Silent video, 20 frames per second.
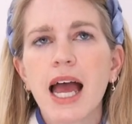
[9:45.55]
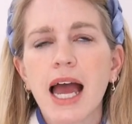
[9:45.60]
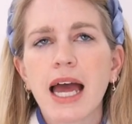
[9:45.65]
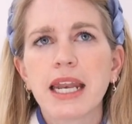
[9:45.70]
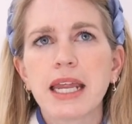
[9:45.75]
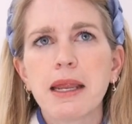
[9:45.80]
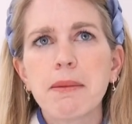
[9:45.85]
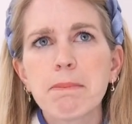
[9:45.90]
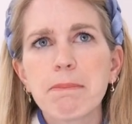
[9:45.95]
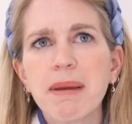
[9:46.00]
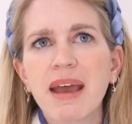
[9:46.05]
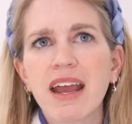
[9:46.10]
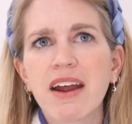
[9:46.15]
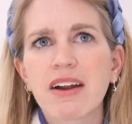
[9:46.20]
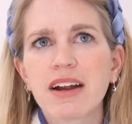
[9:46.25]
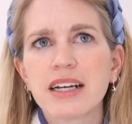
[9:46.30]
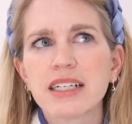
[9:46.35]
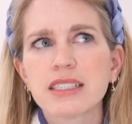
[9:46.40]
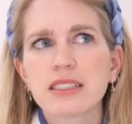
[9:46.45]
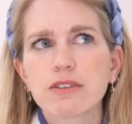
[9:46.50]
And in
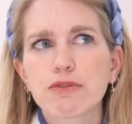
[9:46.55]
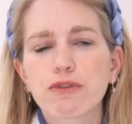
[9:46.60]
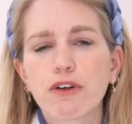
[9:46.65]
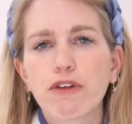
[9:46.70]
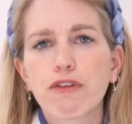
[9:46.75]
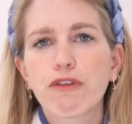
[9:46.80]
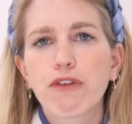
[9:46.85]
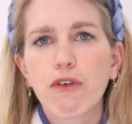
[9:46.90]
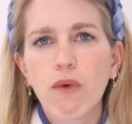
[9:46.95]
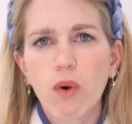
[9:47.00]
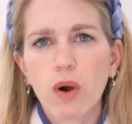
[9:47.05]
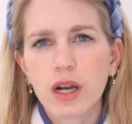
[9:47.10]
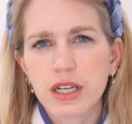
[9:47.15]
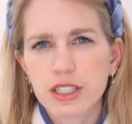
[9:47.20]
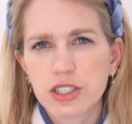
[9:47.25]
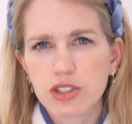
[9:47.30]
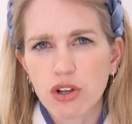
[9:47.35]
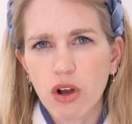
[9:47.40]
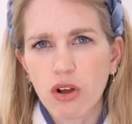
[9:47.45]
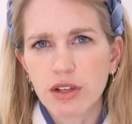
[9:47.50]
Paris, for four
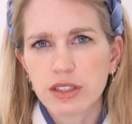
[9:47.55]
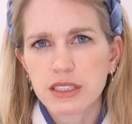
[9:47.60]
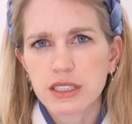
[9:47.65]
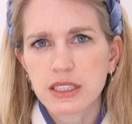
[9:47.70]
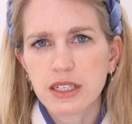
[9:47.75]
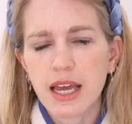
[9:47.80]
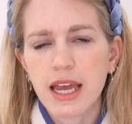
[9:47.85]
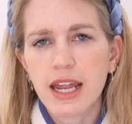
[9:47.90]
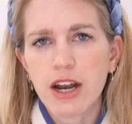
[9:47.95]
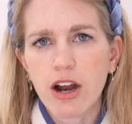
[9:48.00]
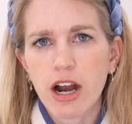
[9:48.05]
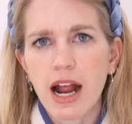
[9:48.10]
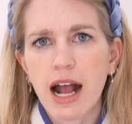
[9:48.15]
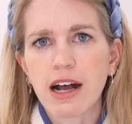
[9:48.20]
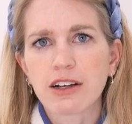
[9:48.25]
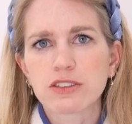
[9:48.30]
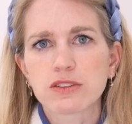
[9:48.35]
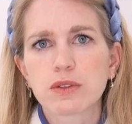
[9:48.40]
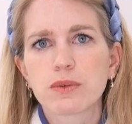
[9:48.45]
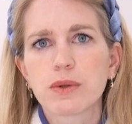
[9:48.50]
adults in our
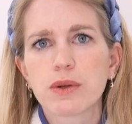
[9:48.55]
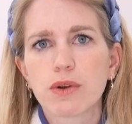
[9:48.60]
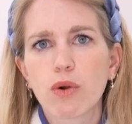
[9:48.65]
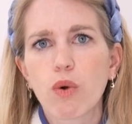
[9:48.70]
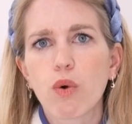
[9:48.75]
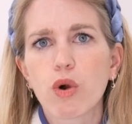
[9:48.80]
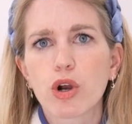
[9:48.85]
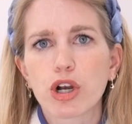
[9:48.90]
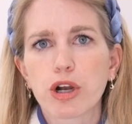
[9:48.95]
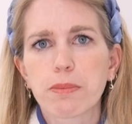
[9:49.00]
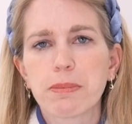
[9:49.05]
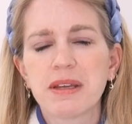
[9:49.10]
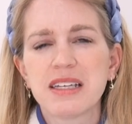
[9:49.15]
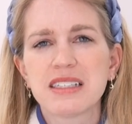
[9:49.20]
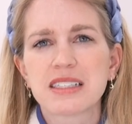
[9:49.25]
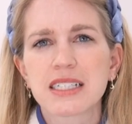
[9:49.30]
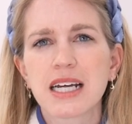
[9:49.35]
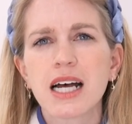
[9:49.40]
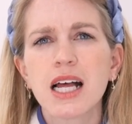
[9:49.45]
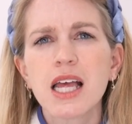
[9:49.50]
house, when we would order
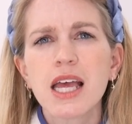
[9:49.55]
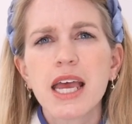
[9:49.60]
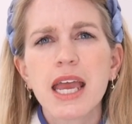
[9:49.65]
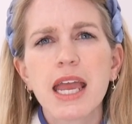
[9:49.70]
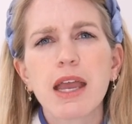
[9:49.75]
pizza,